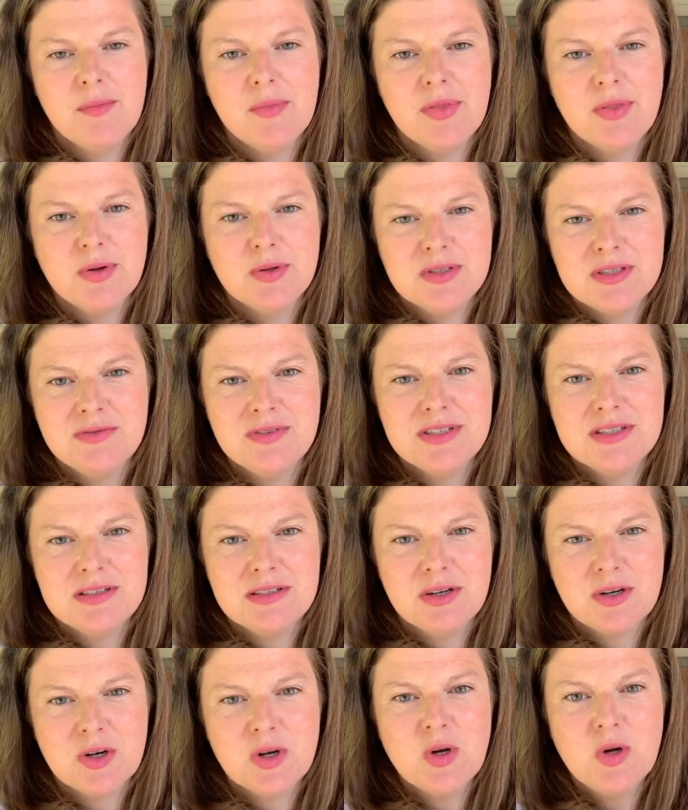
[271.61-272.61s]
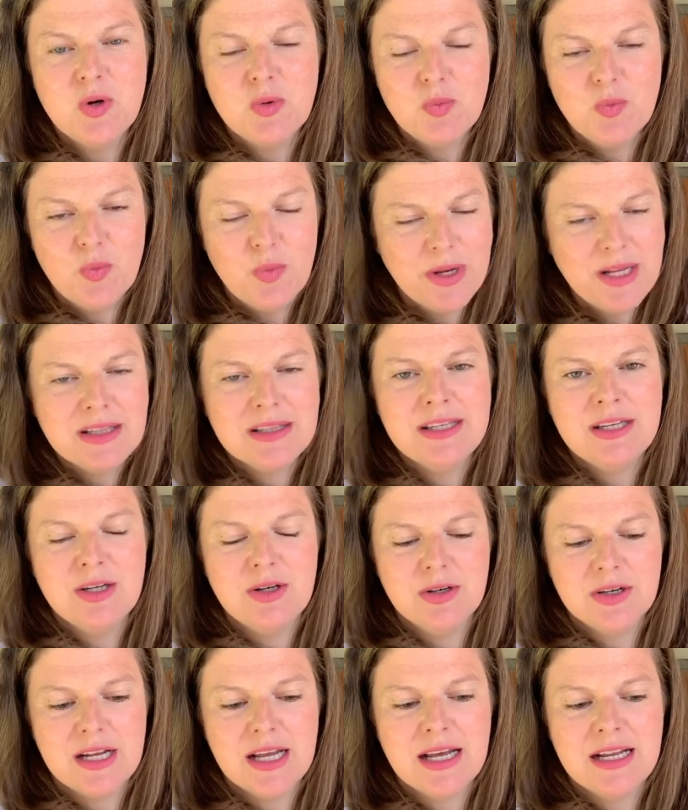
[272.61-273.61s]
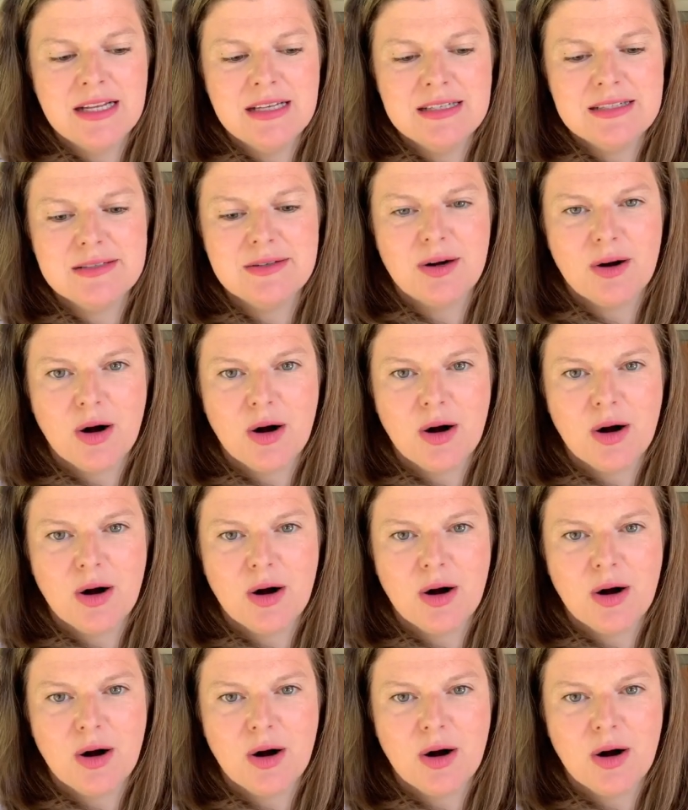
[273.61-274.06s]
Those of us that are really good at it